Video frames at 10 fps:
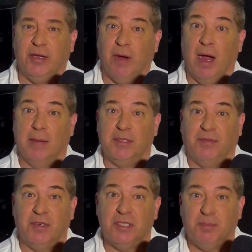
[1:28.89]
your arms
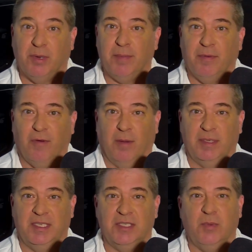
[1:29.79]
for sprint
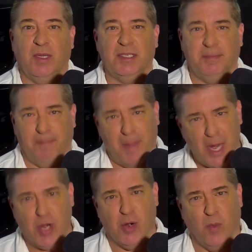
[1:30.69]
performances was a
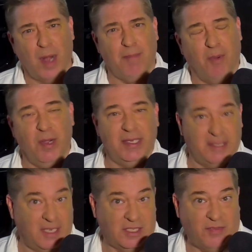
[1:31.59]
mere
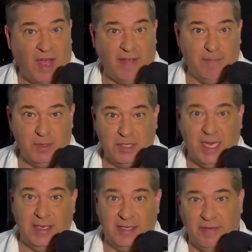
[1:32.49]

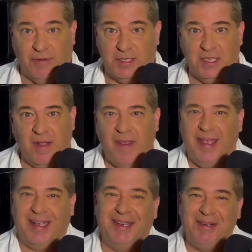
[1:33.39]
1.65% difference.
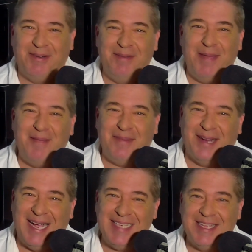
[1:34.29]

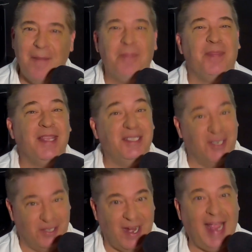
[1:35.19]
Remember, guys, these
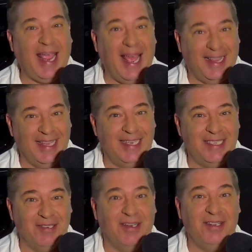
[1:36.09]
are track
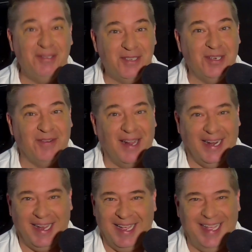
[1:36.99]
athletes who are used to running.